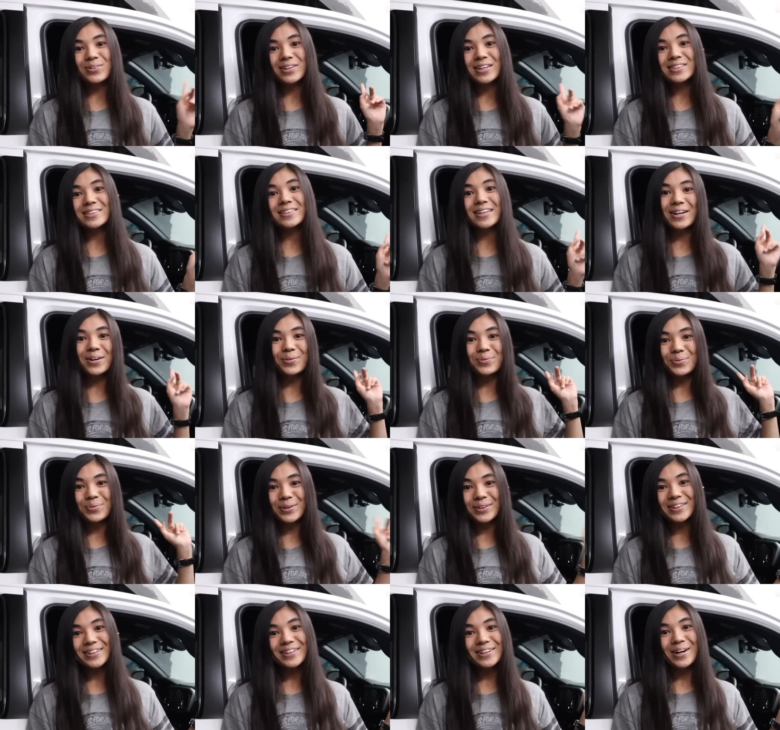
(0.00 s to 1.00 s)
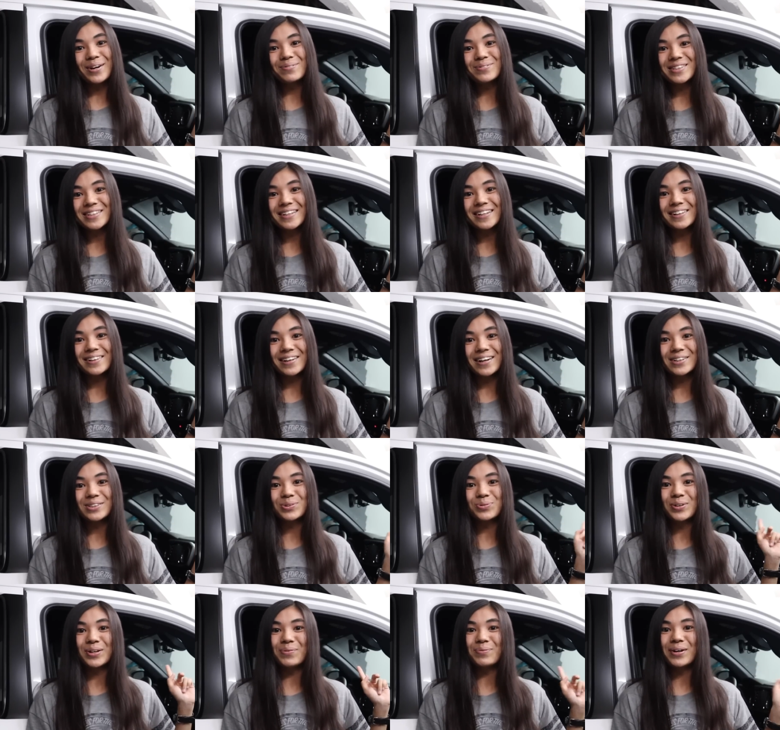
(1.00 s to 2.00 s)
this thing really comes in
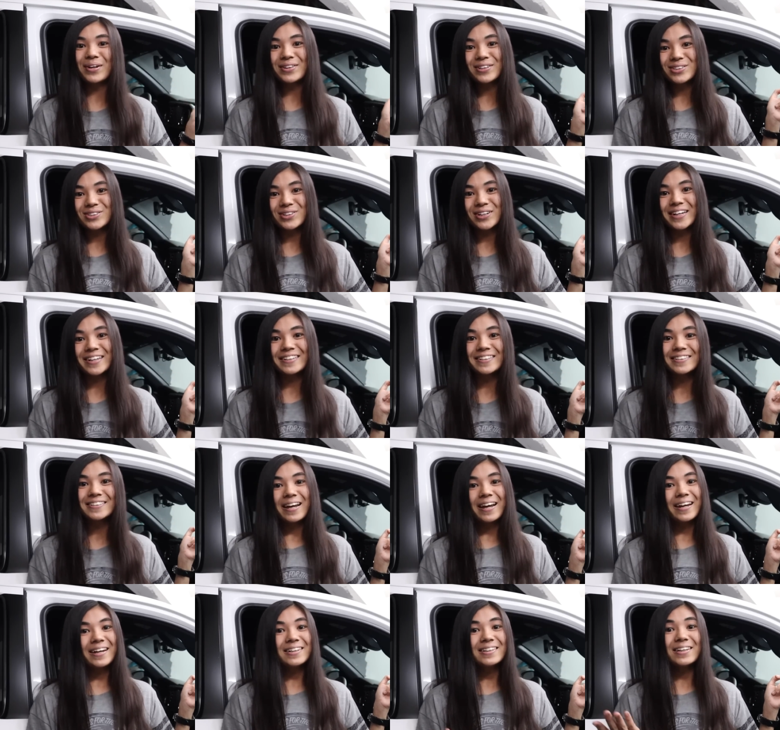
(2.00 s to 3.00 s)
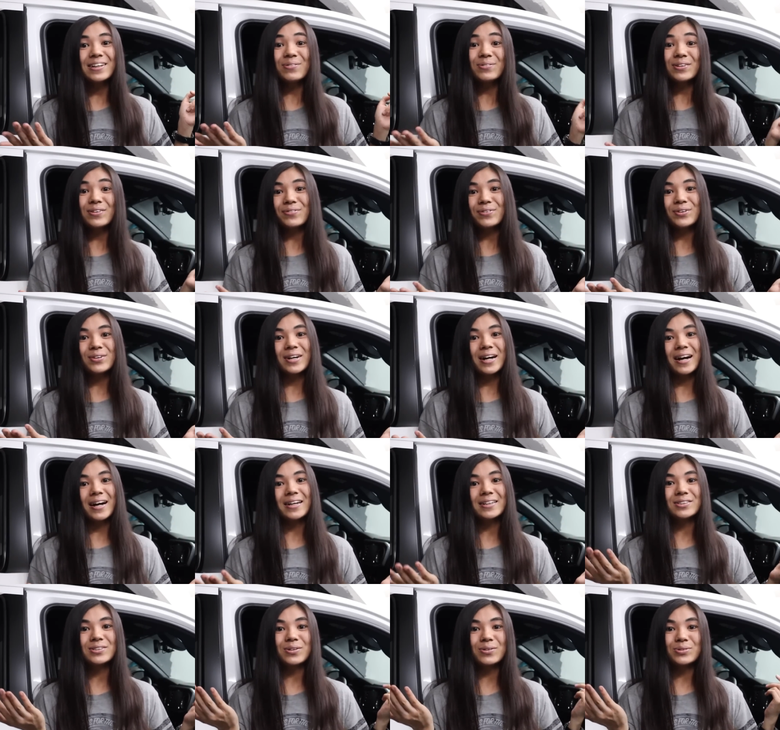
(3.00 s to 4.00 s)
clutch when I'm on the trails. And even if you
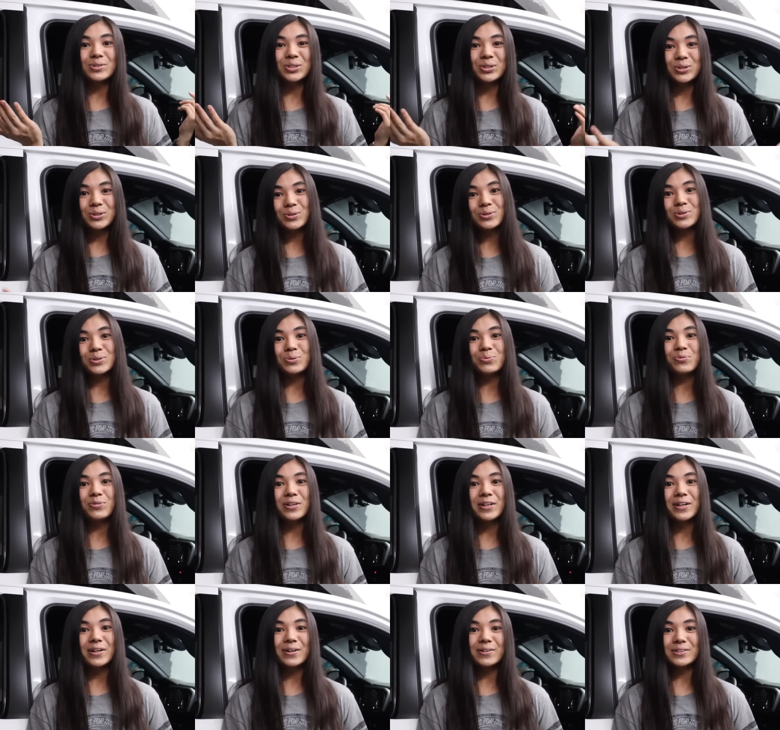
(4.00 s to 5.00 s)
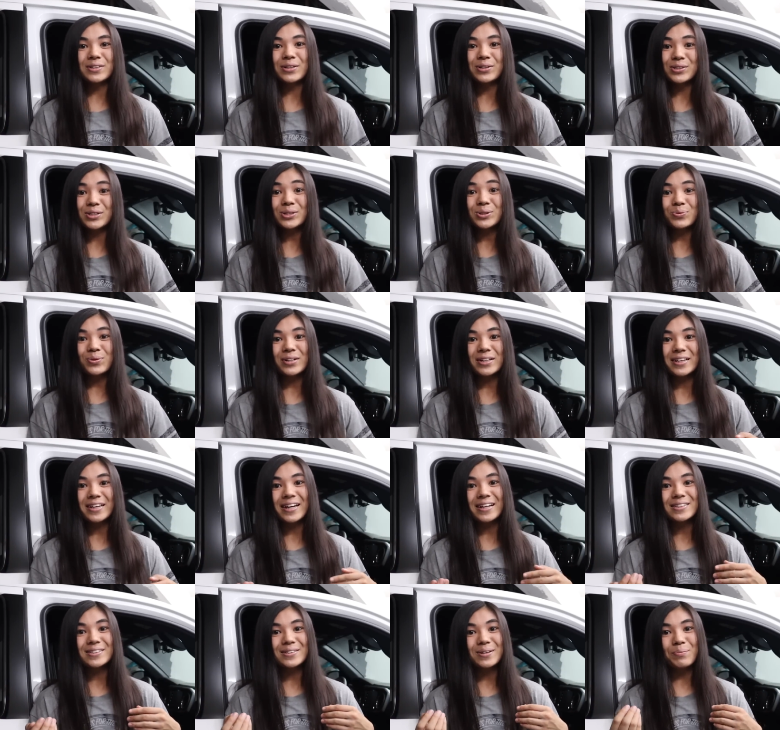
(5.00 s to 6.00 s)
guys don't do YouTube videos and you just want to
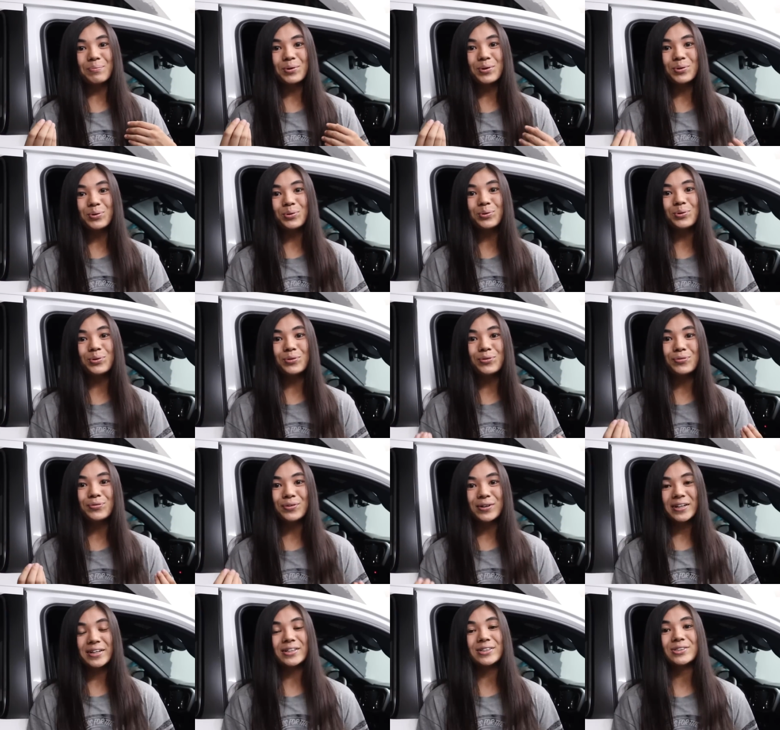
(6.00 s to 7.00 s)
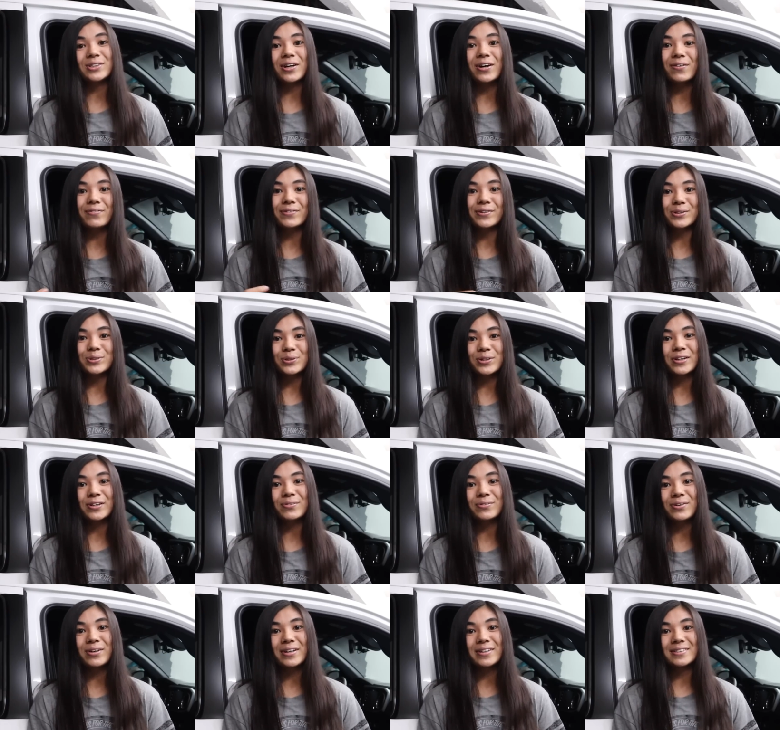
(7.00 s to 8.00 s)
get some cool footage of your
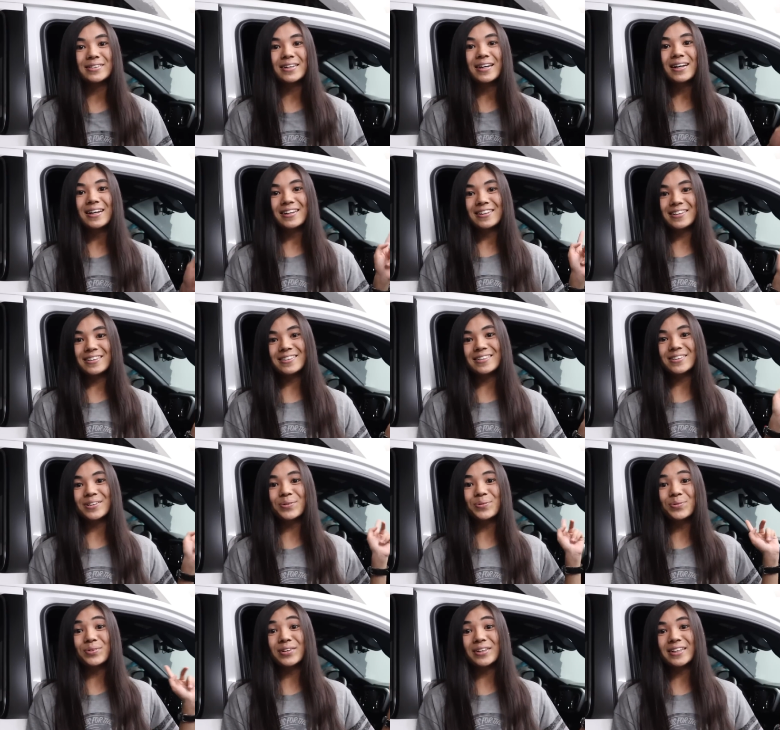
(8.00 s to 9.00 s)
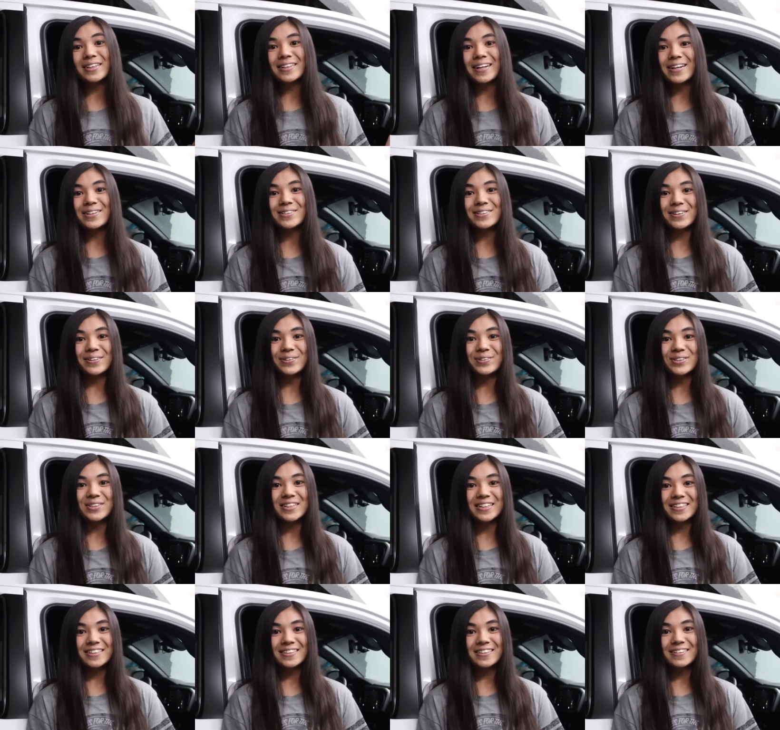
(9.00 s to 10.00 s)
trail runs, this is a really nice
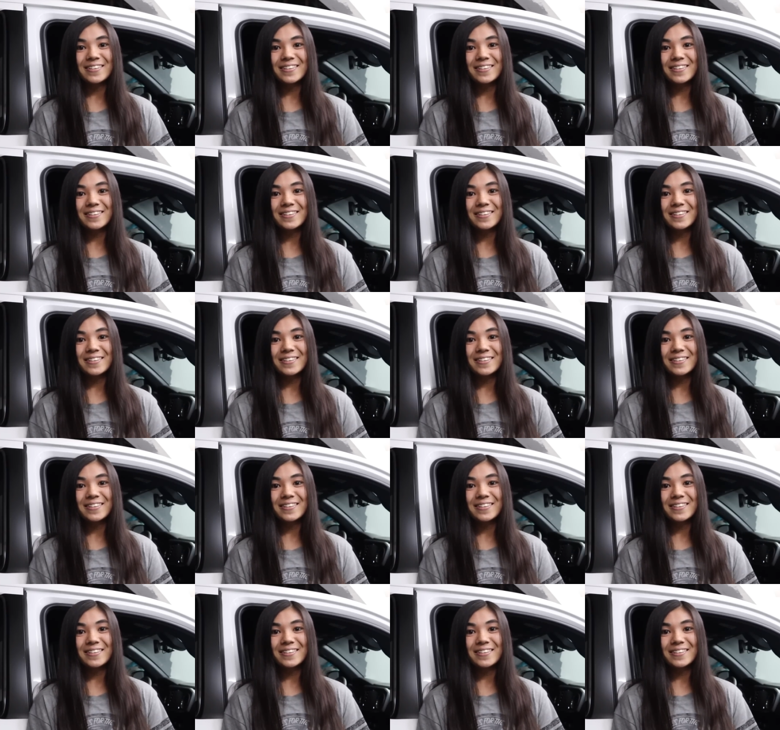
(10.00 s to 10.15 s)
solution.